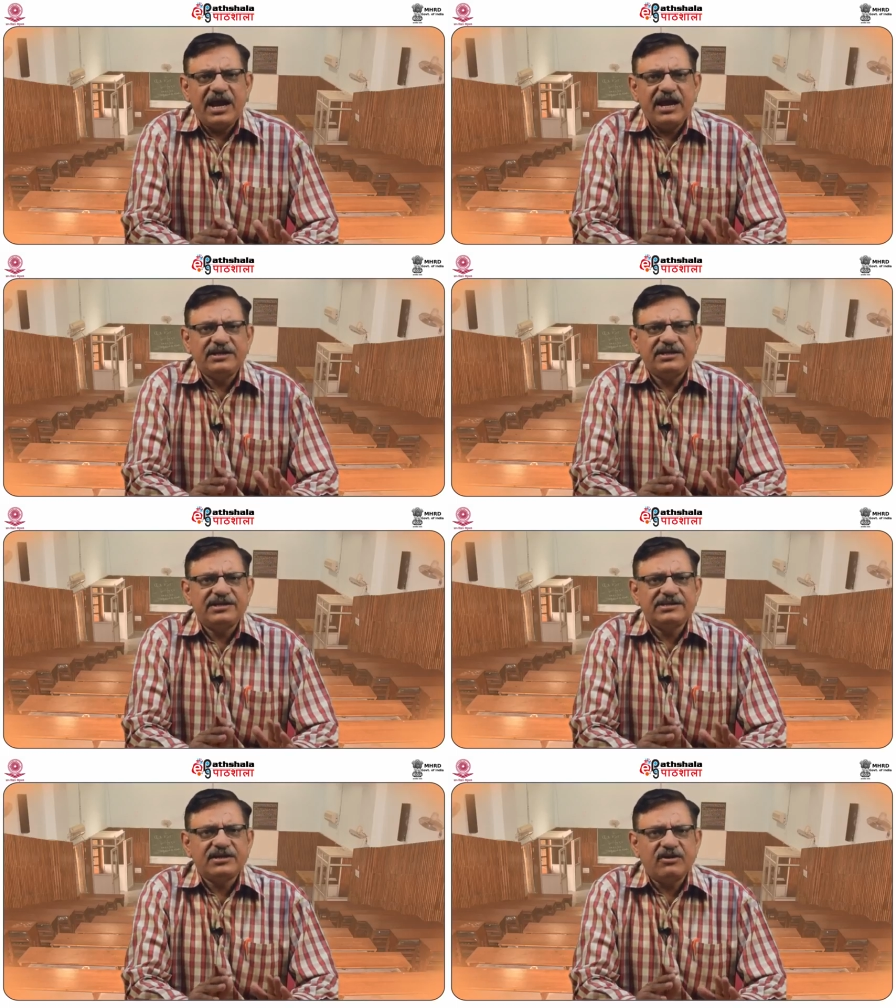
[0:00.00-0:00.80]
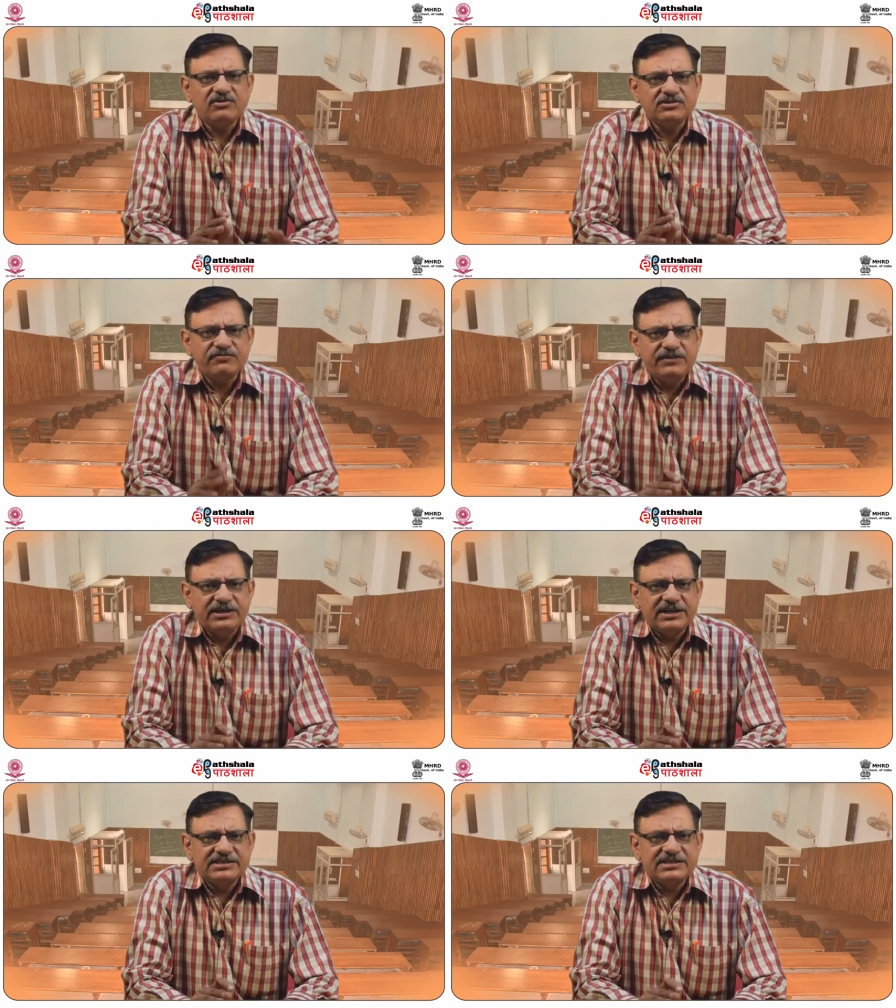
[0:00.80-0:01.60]
and there is a loss of
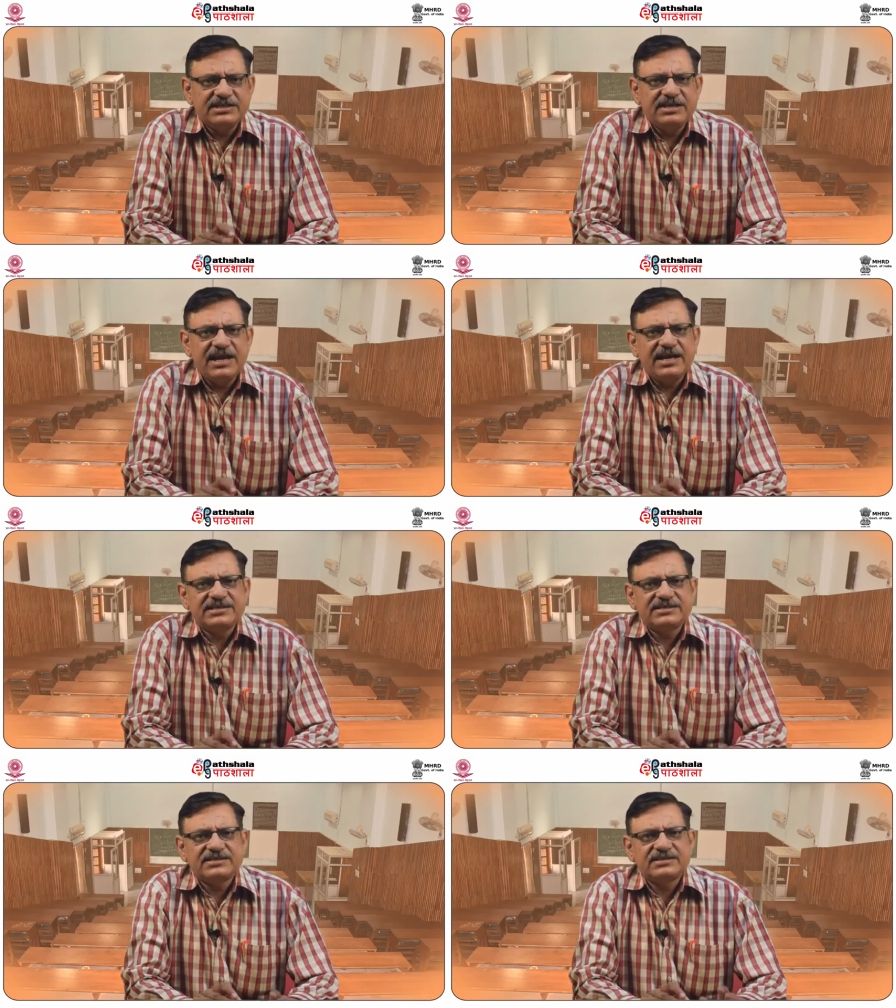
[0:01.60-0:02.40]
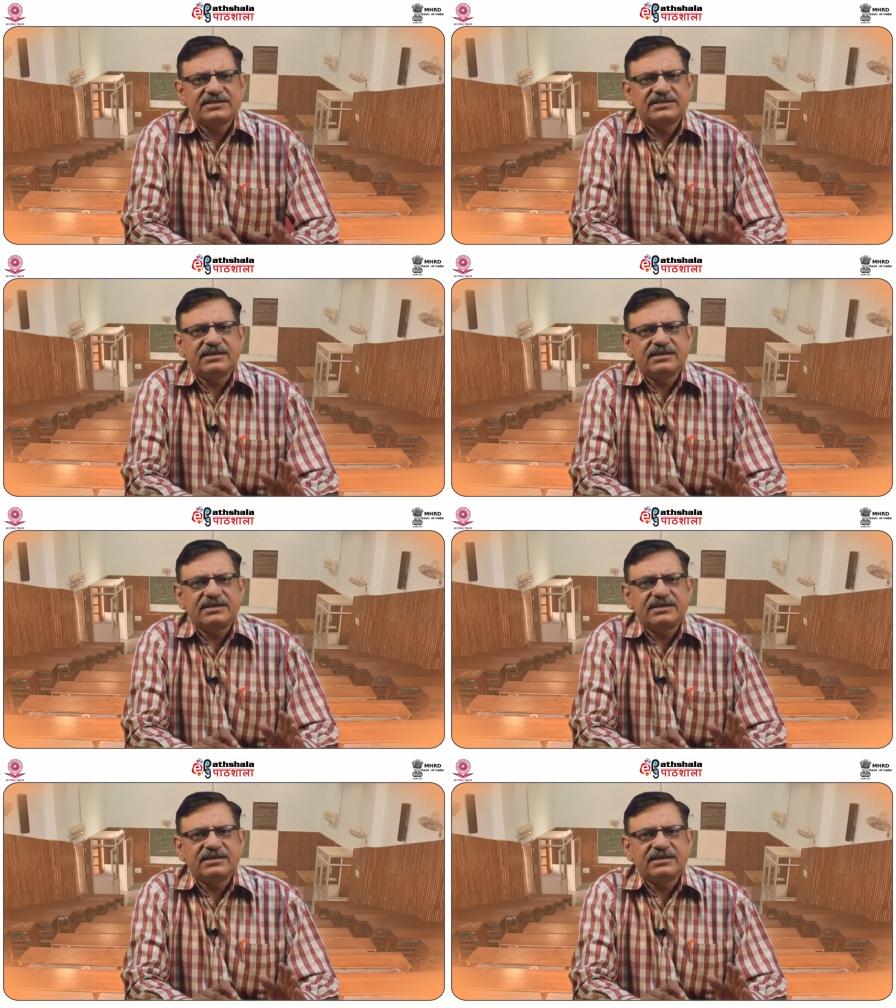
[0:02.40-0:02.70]
intensity as